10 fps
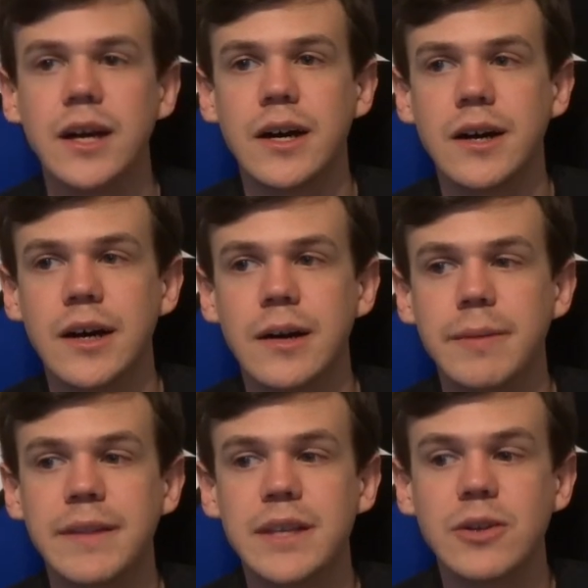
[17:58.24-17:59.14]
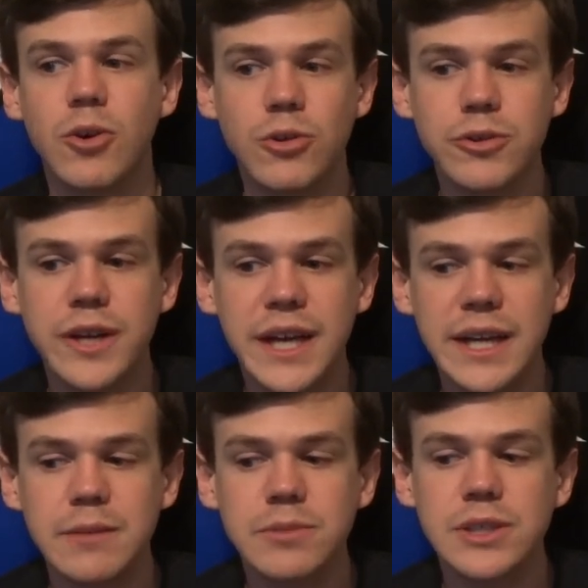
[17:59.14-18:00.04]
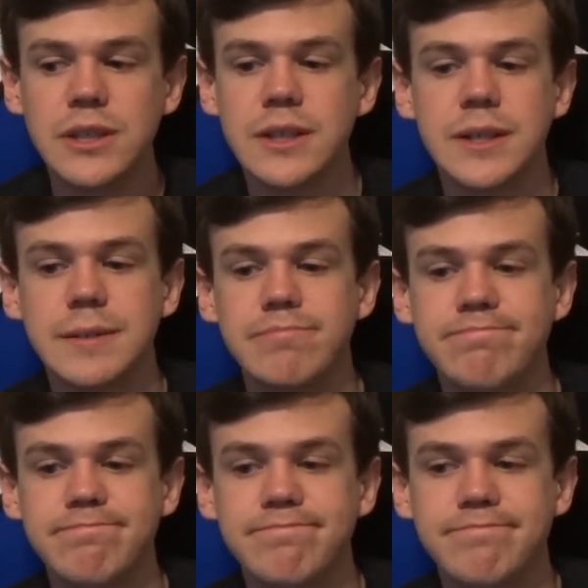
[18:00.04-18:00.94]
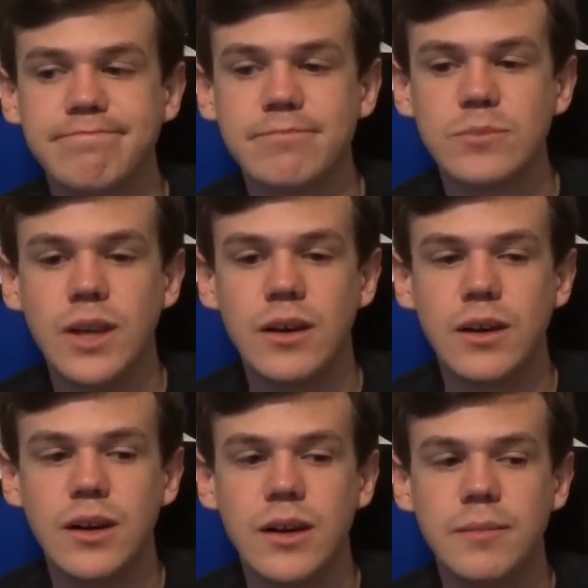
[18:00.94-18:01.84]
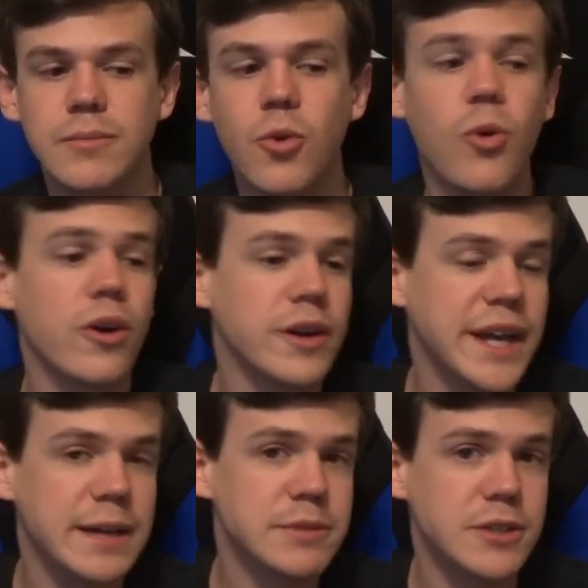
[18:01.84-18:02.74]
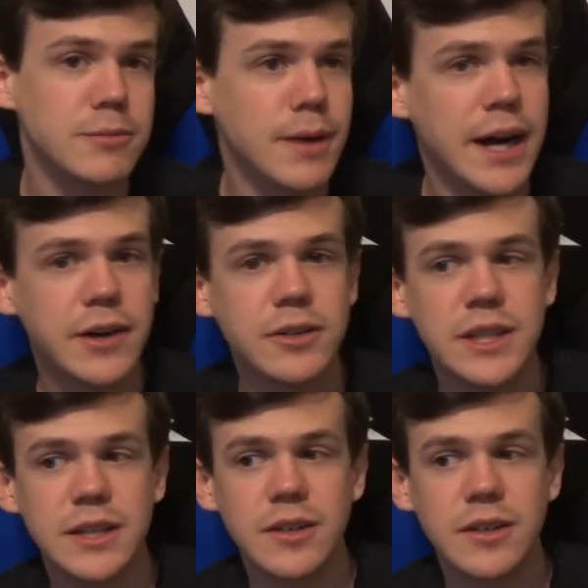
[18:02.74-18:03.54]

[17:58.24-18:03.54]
Um, and then older games, um, or games that are modern that